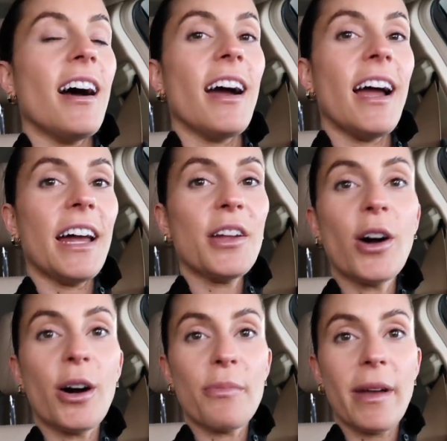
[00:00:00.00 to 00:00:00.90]
I had a
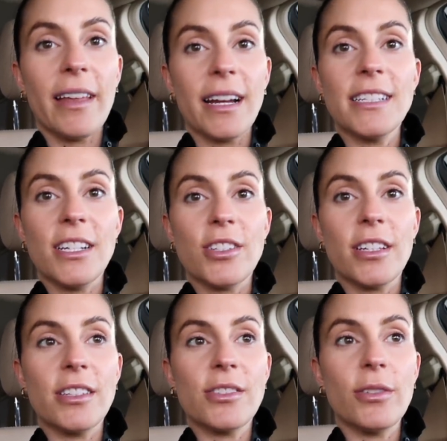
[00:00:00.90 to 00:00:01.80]
call with my lactation
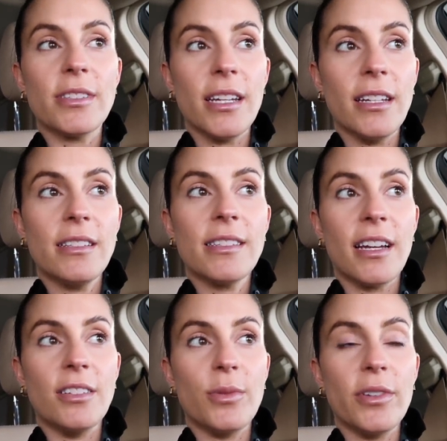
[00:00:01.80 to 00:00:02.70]
consultant
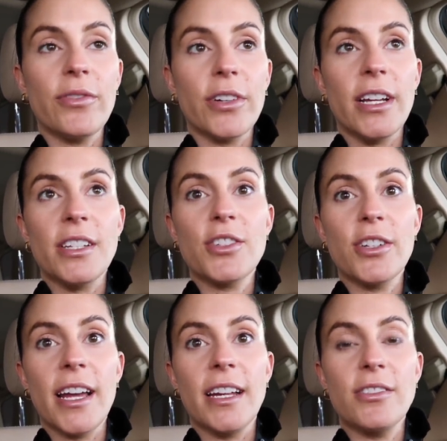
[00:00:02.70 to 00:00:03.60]
scheduled for
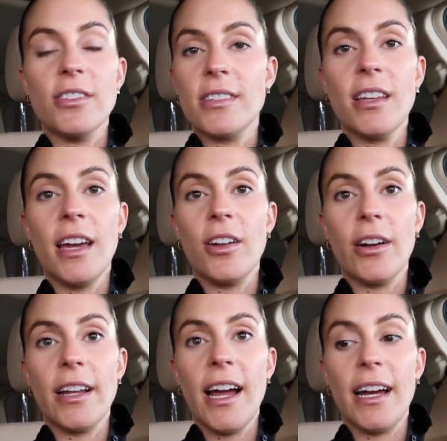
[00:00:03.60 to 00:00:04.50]
yesterday, just had
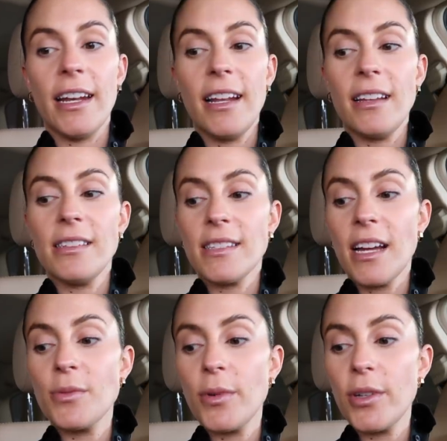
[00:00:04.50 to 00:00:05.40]
already had it
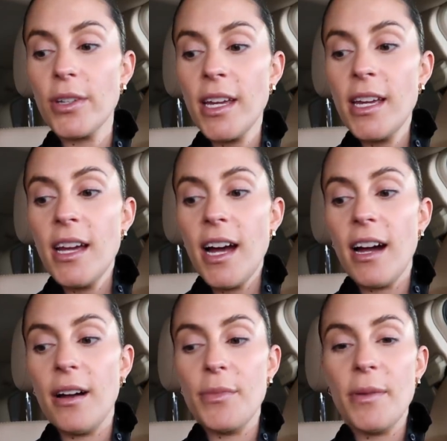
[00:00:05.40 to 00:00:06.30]
scheduled.
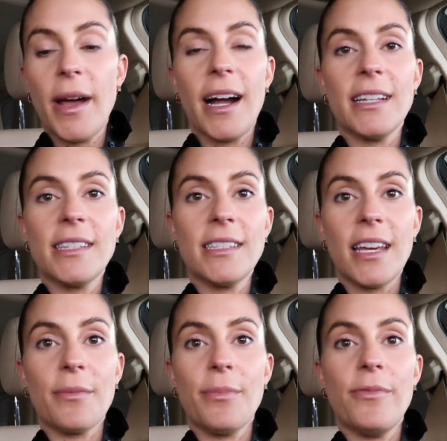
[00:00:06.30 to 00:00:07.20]
Um, the past
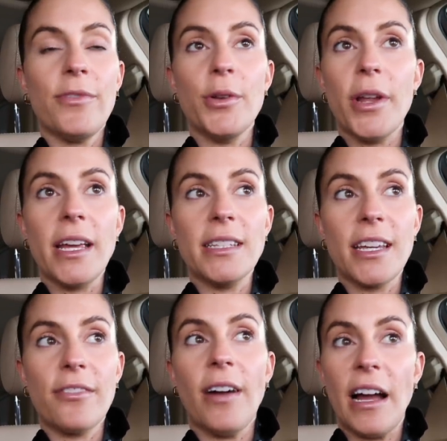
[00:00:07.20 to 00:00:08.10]
like few days,
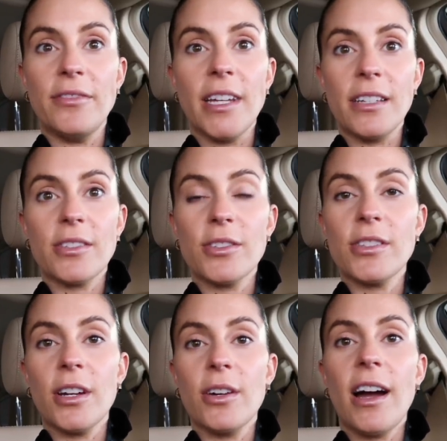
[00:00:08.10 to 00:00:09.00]
like five days or
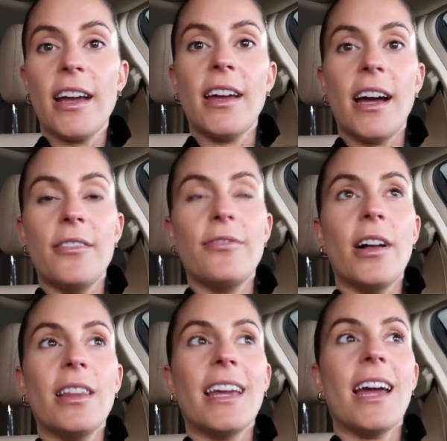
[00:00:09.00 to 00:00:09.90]
so, I had
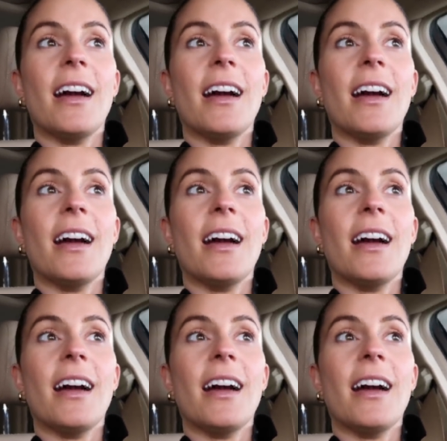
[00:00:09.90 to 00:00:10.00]
felt like I